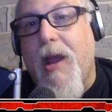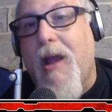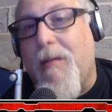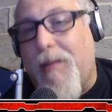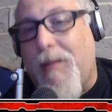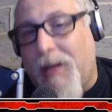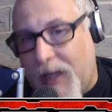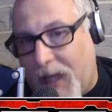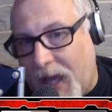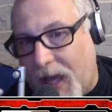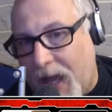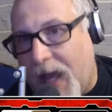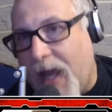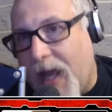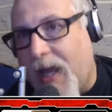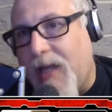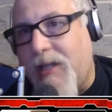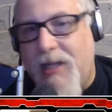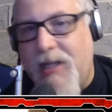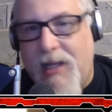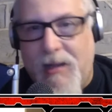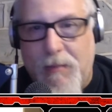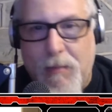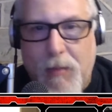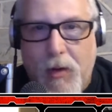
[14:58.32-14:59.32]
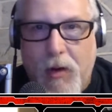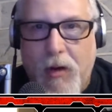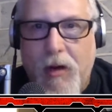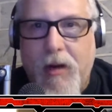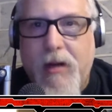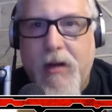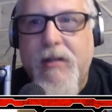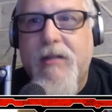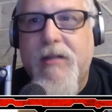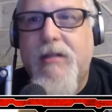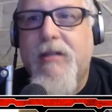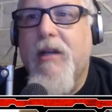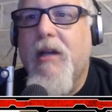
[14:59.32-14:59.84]
Pamela Gay, T.
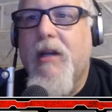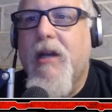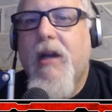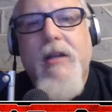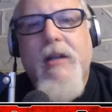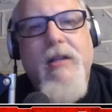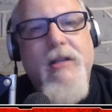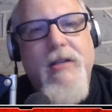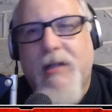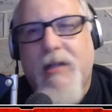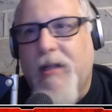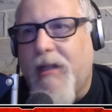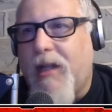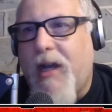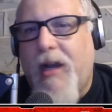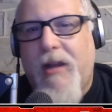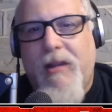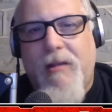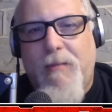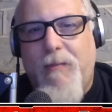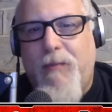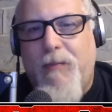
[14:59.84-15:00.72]
Morris, just a lot of